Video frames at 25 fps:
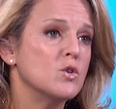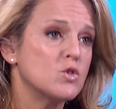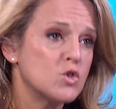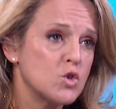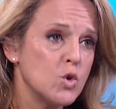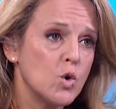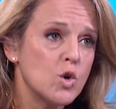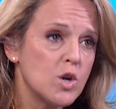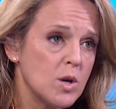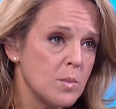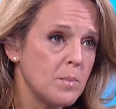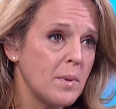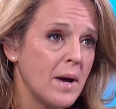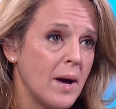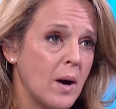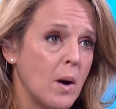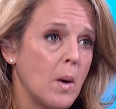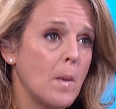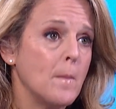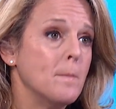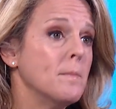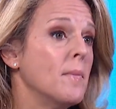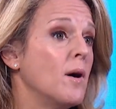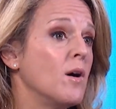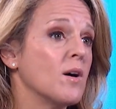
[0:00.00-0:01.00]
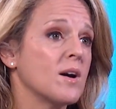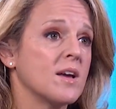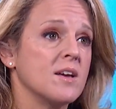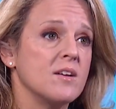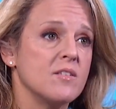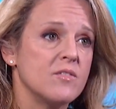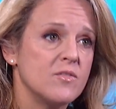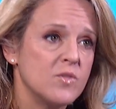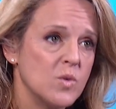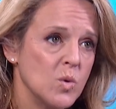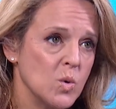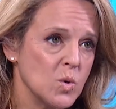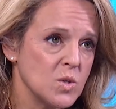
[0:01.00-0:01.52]
You talk about
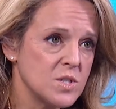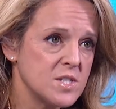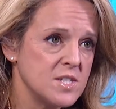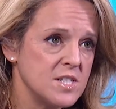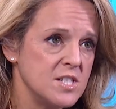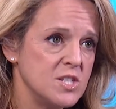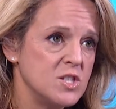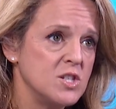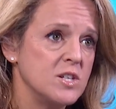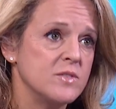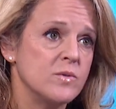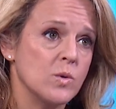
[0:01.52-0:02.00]
market forces.